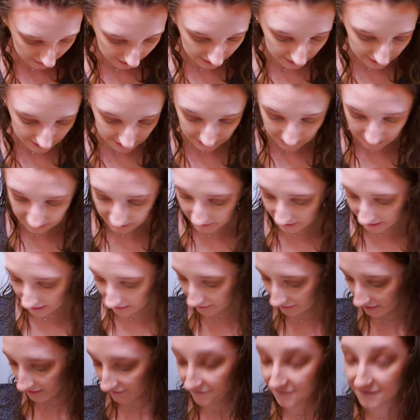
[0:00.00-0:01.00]
Easily
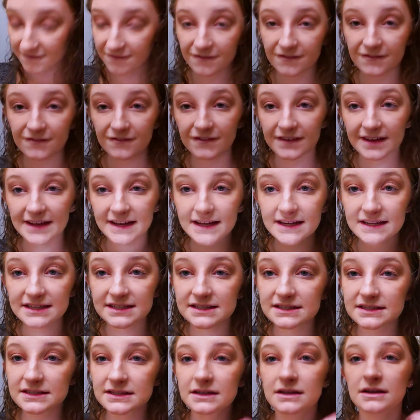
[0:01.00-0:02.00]
can be
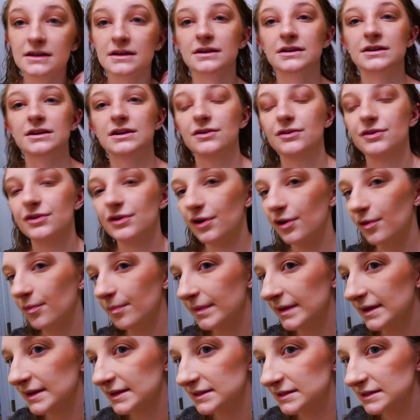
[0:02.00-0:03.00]
fixed. No
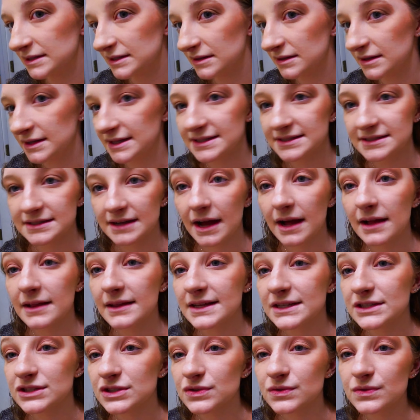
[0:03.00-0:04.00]
big deal. It's not
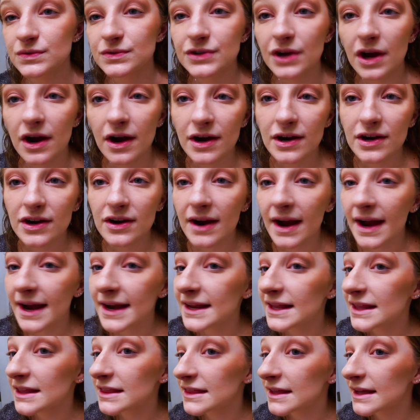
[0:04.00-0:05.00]
like too dark or
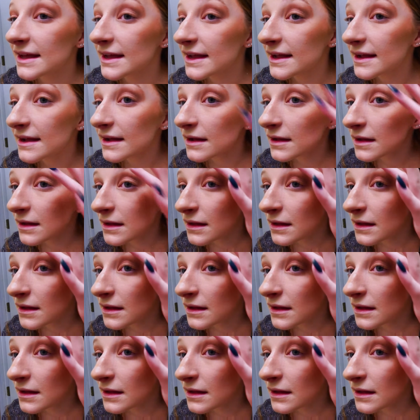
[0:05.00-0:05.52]
anything.